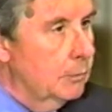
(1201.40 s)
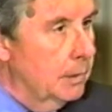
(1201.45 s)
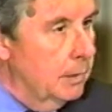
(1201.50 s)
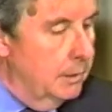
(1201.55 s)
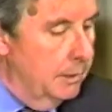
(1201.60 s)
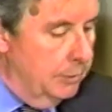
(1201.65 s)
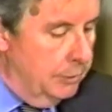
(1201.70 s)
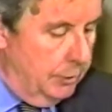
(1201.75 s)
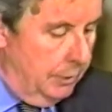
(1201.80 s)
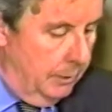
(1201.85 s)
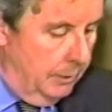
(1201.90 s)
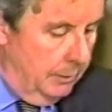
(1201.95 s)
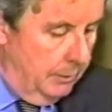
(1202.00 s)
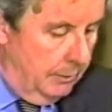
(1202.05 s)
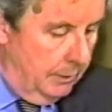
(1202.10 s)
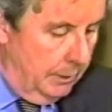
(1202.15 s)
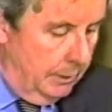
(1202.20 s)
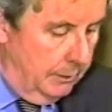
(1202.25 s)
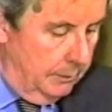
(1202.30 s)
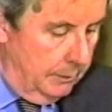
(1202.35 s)

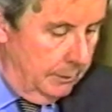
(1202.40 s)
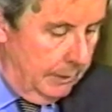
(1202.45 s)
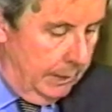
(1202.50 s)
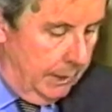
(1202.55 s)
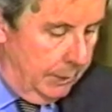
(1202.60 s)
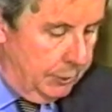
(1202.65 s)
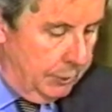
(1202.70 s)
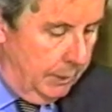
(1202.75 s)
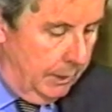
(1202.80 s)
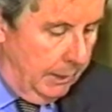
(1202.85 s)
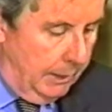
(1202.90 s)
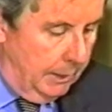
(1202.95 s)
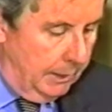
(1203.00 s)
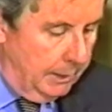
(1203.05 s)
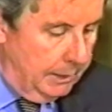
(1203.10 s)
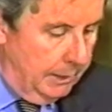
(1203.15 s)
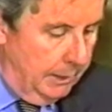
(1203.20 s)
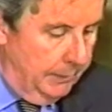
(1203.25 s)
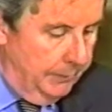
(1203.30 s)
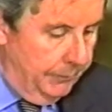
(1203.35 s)
religion and
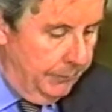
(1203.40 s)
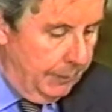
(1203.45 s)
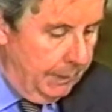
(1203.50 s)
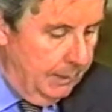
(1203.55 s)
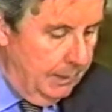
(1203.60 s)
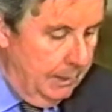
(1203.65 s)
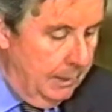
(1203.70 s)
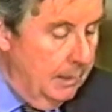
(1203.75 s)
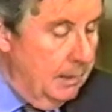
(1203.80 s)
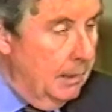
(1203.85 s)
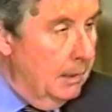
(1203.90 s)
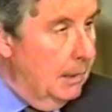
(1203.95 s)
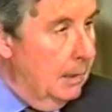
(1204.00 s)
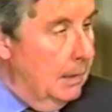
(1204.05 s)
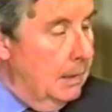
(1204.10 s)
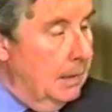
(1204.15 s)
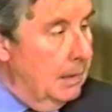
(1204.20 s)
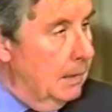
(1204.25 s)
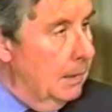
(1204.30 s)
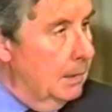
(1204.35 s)
nationality,
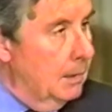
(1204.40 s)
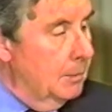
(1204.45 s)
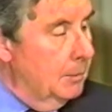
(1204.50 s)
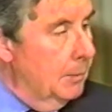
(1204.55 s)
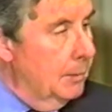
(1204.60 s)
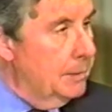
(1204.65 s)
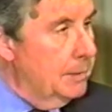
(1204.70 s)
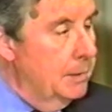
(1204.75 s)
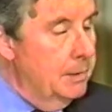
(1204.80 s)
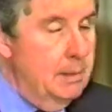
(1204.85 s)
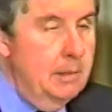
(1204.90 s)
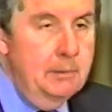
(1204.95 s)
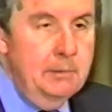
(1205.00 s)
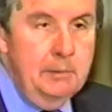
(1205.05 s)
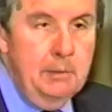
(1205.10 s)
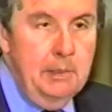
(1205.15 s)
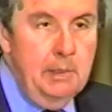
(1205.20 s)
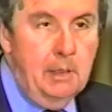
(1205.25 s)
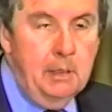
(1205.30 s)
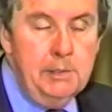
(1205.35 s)
uh, but the,
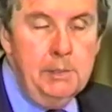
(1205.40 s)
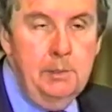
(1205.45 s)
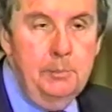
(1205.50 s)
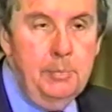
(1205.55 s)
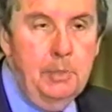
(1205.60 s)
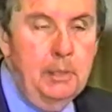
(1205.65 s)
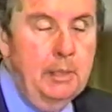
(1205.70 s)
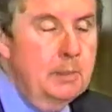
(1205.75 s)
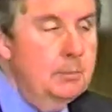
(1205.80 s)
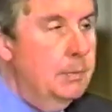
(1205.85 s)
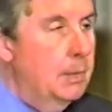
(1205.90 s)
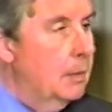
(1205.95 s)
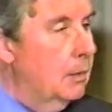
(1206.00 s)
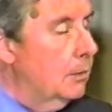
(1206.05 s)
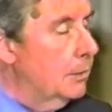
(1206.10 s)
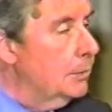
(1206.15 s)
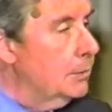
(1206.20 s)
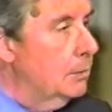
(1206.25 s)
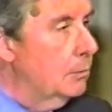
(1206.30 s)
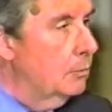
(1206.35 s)
the occupying
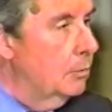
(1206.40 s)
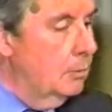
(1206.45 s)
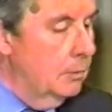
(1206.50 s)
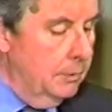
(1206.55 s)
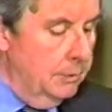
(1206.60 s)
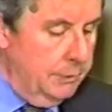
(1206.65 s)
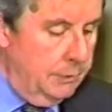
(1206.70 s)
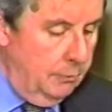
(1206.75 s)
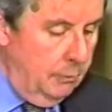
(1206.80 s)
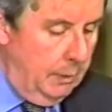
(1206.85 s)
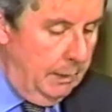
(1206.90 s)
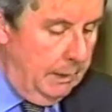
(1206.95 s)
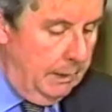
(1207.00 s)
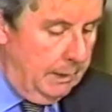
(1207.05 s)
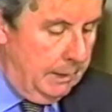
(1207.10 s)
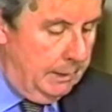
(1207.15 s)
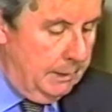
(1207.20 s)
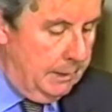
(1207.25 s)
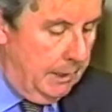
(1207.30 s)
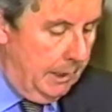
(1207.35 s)
powers, the rulers, were
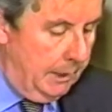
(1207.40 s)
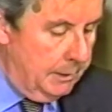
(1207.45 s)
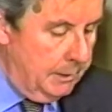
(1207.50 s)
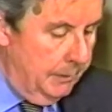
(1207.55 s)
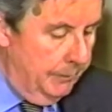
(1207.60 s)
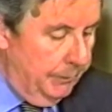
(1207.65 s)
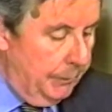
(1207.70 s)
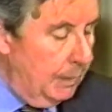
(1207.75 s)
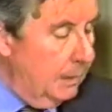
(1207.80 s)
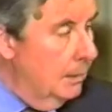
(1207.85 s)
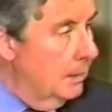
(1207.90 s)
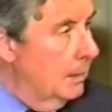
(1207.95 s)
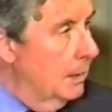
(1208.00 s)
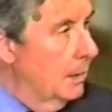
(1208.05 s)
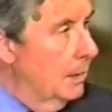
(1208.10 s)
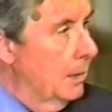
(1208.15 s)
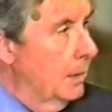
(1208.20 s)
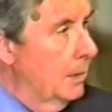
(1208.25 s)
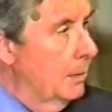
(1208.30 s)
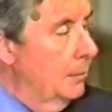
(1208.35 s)
not attacked
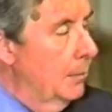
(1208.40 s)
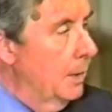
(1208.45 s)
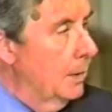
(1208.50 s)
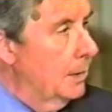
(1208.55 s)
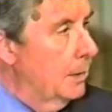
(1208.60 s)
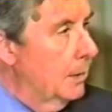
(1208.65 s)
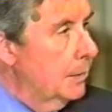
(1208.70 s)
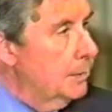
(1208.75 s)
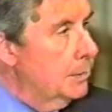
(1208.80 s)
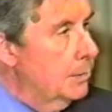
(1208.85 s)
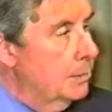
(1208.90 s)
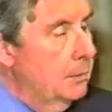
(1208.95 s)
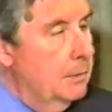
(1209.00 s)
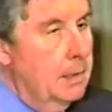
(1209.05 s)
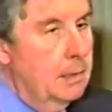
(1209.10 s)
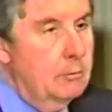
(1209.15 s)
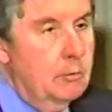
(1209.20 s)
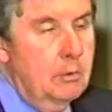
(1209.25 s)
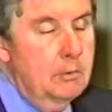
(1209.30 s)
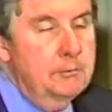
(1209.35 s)
because
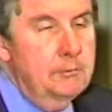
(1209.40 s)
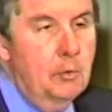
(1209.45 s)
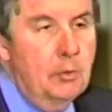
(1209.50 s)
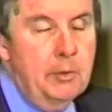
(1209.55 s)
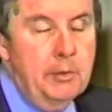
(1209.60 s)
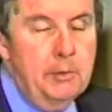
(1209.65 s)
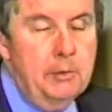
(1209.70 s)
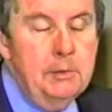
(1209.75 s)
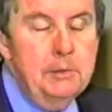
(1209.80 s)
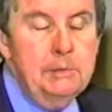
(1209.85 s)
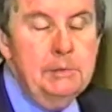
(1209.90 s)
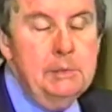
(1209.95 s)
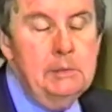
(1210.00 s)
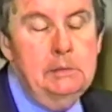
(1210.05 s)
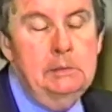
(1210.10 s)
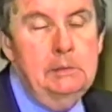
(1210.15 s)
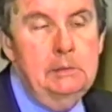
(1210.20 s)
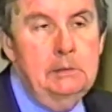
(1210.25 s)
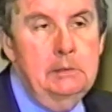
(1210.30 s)
they were foreigners,